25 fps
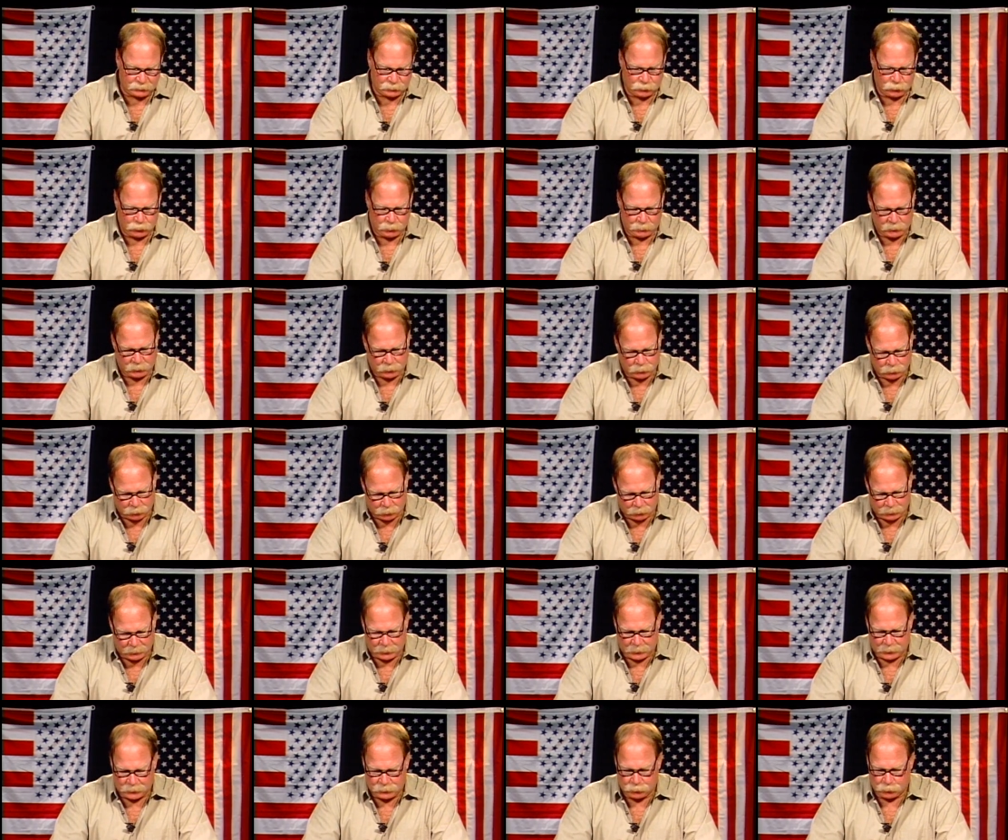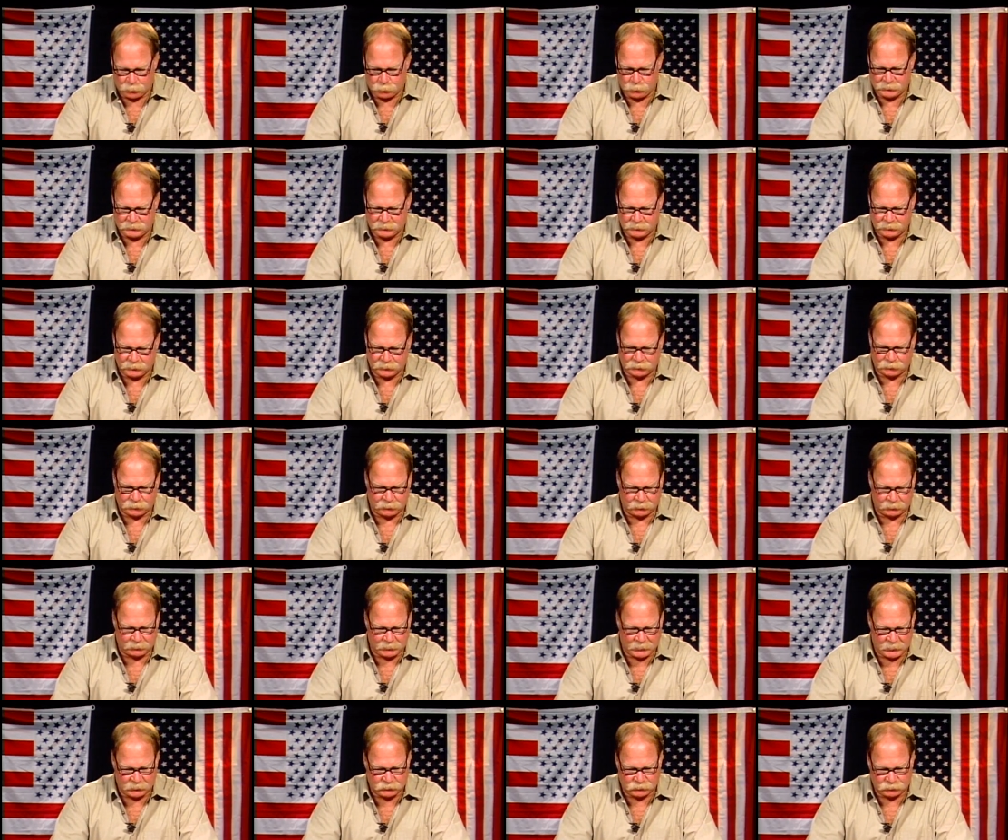to Hermann Göring. I know we did this in the
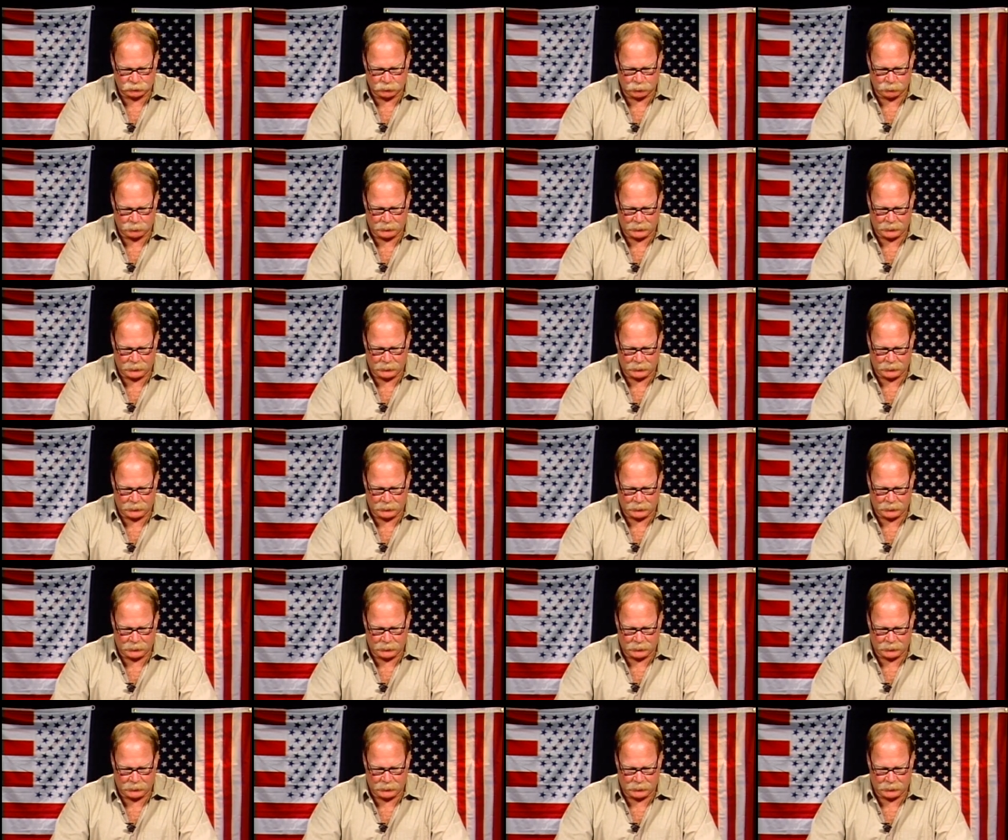last show,